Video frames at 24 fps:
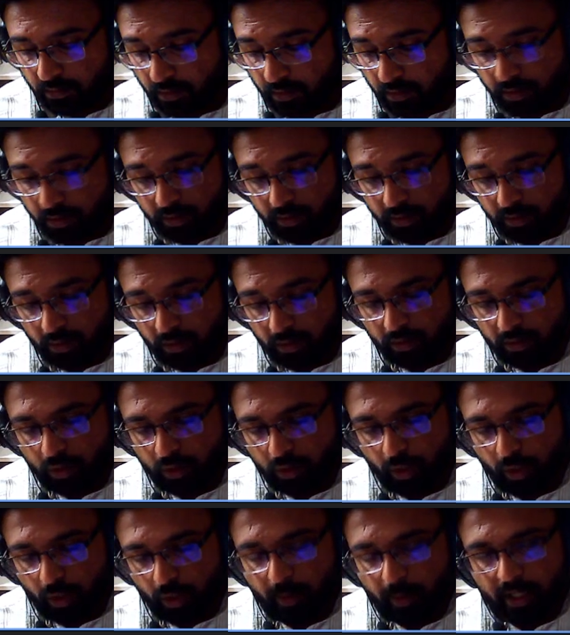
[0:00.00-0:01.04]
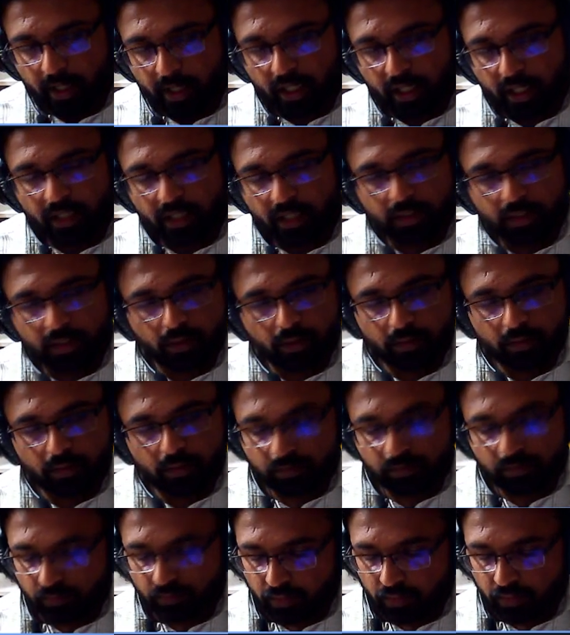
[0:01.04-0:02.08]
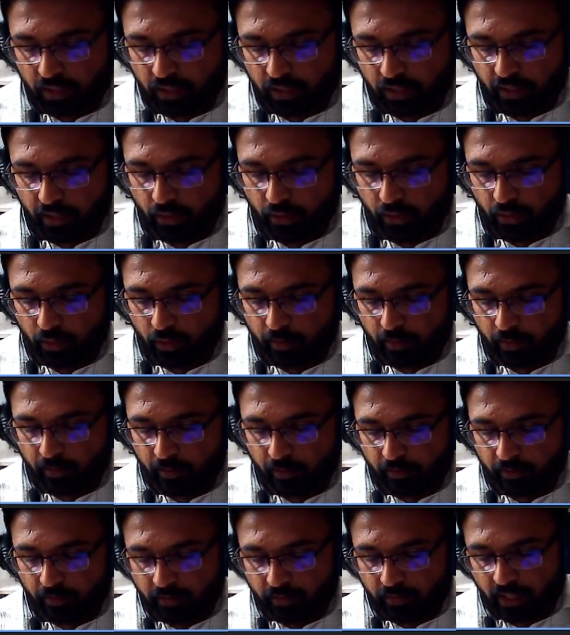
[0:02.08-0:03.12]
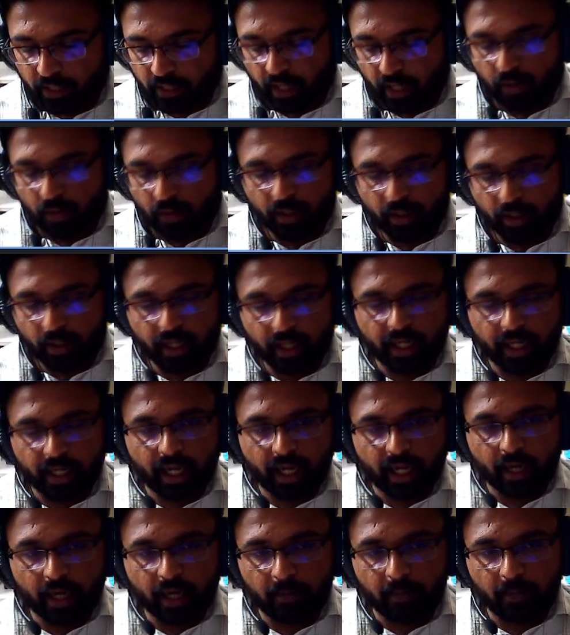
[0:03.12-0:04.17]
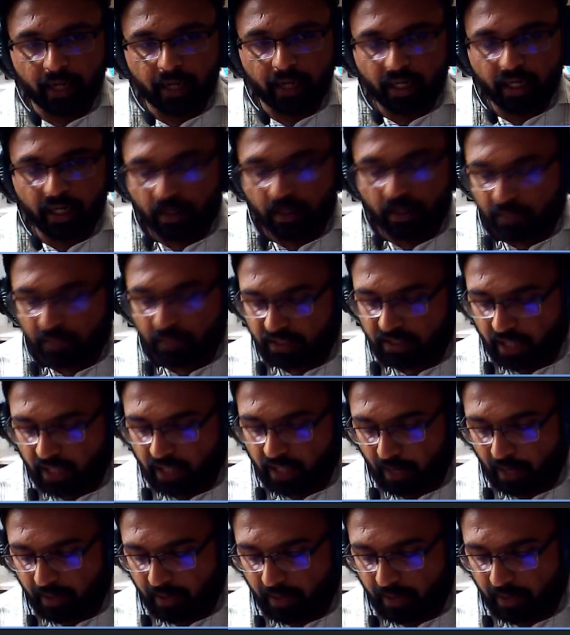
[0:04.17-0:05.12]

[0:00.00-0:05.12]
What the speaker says: So stoichiometry relates to that you try to get a complete combustion happening